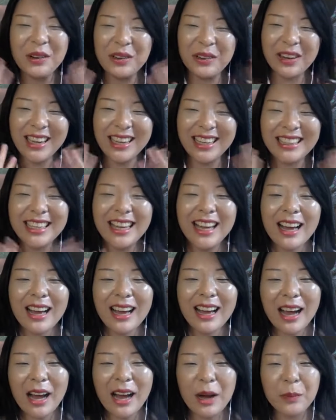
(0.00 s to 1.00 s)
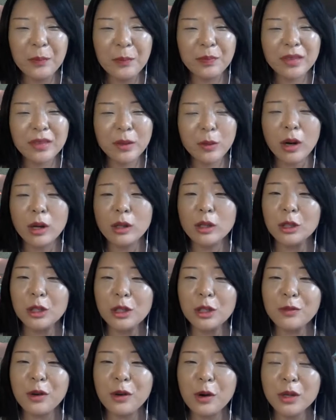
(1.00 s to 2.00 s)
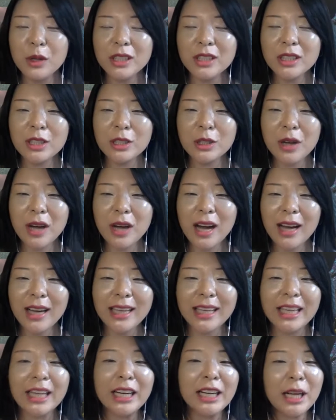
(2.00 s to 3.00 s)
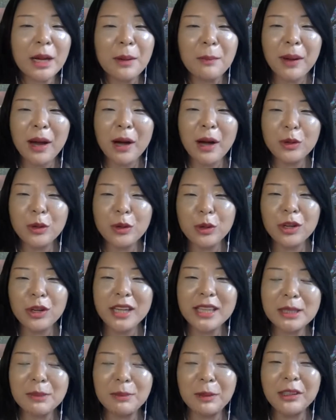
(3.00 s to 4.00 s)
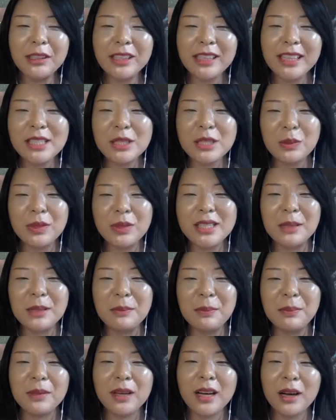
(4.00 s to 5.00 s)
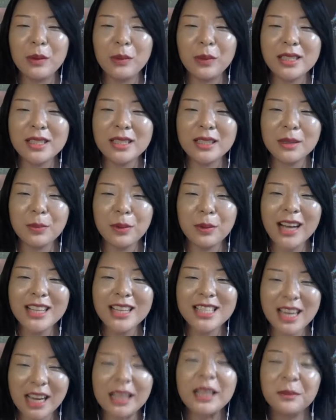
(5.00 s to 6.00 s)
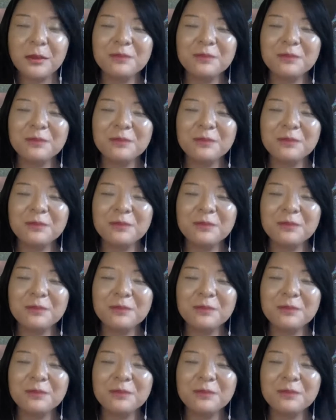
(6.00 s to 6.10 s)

Great. Well, look forward to hearing about your experience with the project.